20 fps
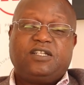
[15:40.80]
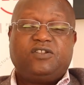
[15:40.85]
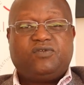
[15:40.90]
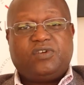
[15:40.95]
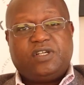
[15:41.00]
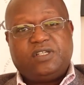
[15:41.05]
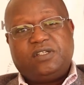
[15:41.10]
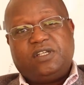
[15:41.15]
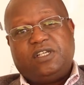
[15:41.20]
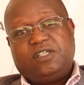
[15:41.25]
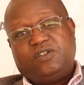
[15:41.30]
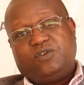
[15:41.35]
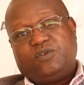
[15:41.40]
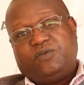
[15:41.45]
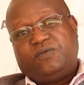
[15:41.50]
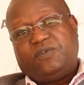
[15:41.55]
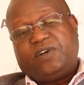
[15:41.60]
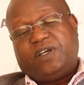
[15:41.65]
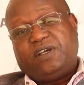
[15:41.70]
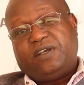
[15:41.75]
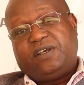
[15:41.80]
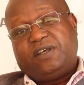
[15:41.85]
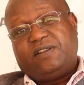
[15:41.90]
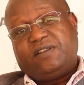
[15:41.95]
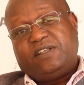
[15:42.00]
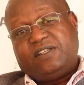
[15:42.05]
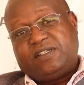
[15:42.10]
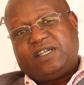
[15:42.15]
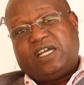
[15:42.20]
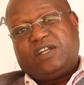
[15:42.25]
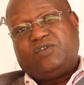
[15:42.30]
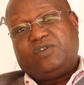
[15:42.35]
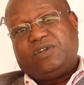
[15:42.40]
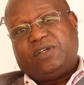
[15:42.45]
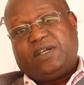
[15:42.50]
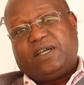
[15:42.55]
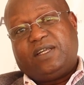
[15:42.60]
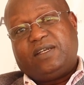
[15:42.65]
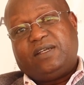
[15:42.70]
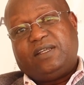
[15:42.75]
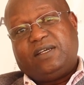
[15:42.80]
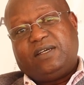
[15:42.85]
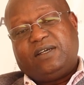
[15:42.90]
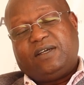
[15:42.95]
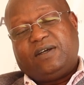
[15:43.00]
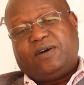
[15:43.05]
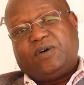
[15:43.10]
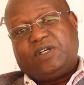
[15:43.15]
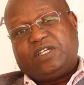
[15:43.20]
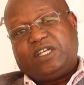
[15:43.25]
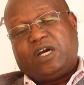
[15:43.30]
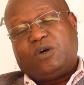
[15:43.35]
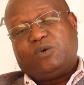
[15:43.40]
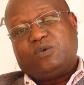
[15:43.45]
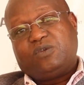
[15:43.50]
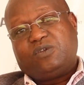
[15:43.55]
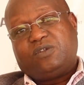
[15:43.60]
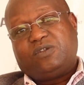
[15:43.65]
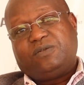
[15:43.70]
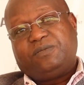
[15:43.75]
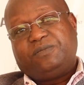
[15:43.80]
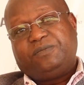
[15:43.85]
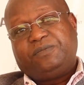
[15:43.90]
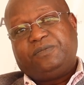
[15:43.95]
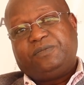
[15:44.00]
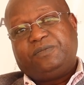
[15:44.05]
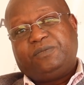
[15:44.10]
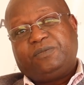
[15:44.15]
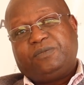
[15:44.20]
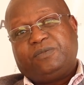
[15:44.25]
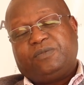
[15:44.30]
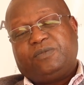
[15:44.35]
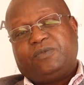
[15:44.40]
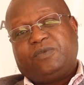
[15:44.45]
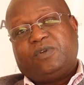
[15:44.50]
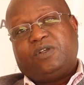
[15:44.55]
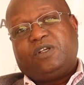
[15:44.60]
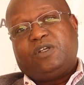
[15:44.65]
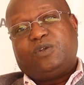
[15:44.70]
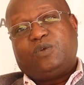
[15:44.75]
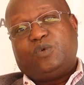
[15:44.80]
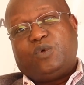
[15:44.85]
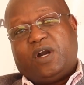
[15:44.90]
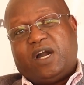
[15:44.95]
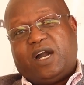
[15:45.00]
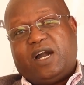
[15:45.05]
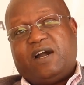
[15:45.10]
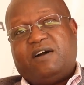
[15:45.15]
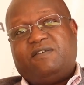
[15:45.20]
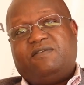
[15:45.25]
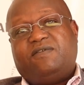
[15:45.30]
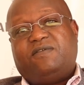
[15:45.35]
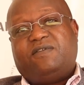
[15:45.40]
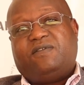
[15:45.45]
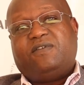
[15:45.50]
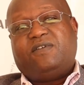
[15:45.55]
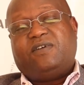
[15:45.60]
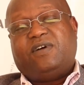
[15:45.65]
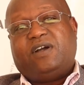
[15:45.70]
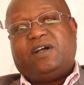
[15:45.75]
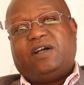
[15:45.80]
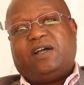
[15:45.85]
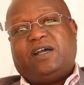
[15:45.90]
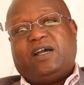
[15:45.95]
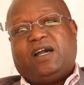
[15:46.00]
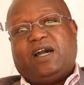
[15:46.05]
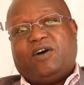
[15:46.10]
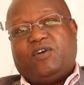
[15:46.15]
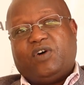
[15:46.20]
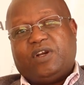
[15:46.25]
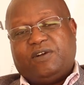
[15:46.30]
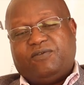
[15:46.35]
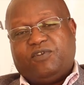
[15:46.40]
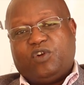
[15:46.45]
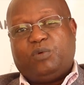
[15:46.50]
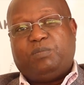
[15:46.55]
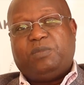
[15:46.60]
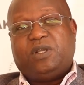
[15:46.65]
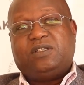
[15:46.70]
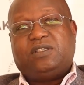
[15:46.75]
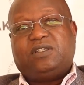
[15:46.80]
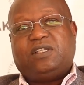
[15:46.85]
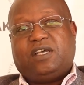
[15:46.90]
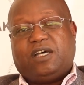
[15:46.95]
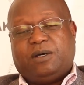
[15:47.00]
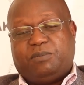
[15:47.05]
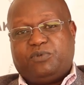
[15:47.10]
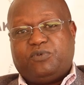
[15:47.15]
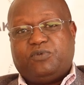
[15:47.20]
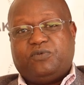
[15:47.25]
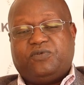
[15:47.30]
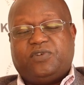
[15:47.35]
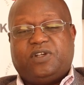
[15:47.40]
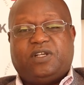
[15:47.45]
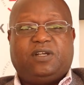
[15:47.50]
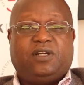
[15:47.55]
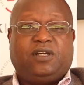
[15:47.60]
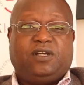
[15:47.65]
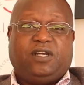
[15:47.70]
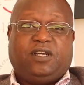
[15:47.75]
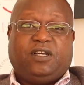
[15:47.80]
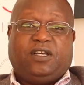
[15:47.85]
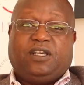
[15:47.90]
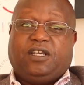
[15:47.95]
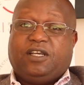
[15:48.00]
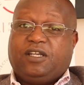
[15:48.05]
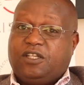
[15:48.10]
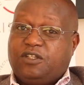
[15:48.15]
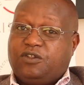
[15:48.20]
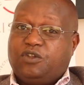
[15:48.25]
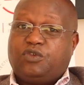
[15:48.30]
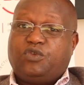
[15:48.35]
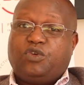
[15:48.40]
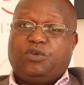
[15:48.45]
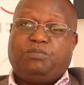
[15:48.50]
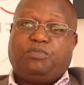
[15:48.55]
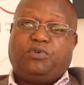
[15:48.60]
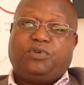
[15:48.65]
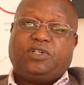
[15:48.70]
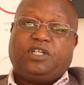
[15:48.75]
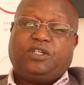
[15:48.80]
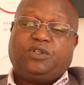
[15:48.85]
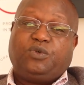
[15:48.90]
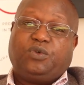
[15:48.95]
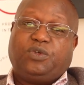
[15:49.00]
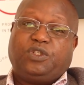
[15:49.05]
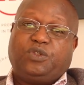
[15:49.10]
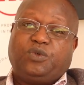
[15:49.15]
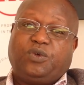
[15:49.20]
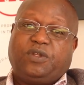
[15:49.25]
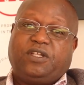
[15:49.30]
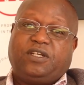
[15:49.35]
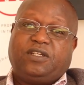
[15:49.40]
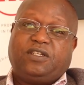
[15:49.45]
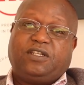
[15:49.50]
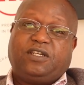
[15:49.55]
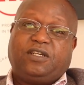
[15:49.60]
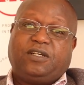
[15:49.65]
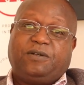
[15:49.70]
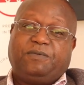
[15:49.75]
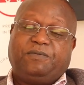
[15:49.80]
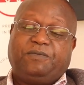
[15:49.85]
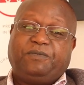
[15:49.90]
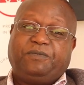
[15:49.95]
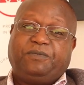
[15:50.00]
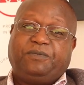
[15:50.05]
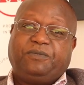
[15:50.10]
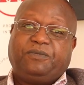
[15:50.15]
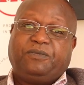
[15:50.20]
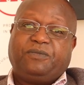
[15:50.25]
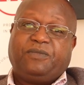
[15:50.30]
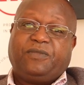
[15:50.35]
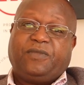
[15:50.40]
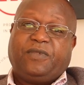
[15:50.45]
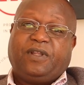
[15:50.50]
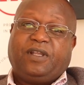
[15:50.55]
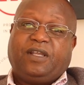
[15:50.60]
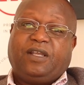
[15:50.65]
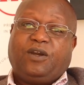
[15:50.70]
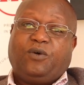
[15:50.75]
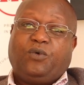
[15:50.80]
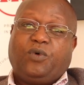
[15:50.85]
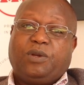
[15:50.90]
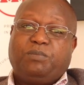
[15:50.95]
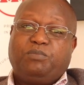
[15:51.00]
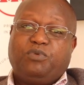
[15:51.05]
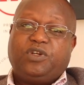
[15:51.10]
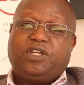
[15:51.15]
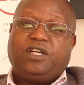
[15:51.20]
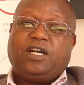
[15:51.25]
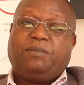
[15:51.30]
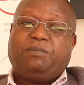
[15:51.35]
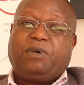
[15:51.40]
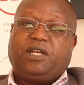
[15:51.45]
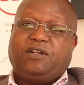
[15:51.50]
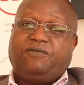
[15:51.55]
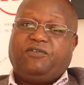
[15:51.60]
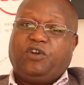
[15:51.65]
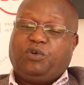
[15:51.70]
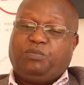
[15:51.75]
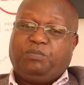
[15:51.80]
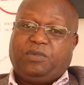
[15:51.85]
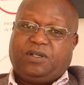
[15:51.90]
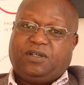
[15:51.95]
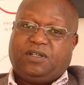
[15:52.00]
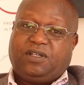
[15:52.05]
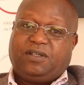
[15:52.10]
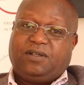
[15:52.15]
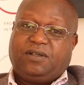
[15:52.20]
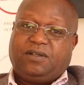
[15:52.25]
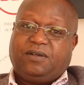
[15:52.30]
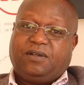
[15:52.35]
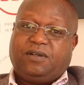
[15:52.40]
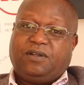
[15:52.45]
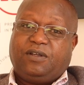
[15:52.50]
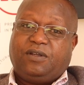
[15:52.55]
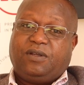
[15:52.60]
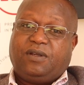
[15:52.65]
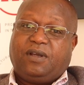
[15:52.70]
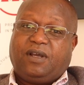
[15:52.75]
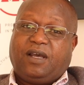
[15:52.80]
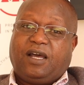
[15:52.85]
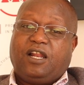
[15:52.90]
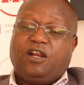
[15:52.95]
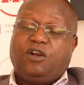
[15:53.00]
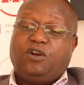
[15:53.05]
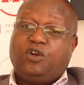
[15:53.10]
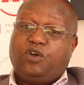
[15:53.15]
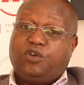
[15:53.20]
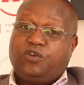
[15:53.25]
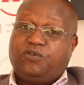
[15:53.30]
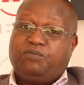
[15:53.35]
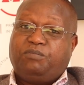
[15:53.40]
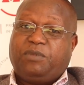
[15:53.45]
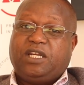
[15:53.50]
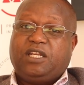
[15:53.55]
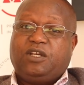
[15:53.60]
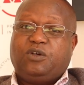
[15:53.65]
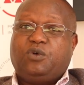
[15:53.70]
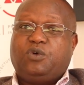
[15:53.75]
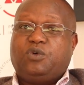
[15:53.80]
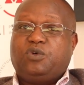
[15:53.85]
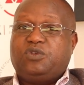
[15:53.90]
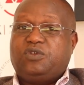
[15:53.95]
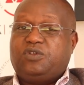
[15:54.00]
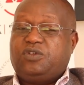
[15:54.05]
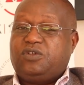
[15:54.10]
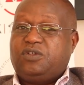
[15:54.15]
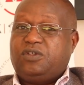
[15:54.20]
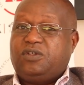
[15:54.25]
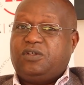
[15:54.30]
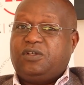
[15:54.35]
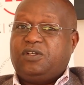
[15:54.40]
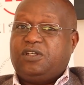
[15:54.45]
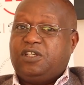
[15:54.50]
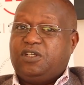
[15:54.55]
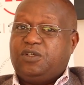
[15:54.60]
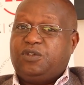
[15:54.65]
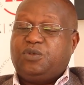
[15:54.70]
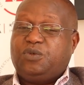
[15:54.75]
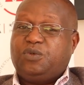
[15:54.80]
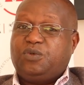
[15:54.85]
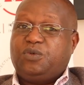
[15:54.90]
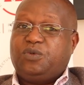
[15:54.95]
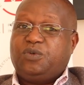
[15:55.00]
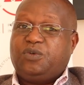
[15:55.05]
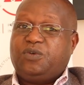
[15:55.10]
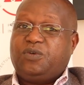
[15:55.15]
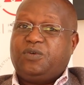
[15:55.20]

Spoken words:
residents of this country and our towns to have our developments approved. It is also important to ensure that when putting up a development, a lot of money goes into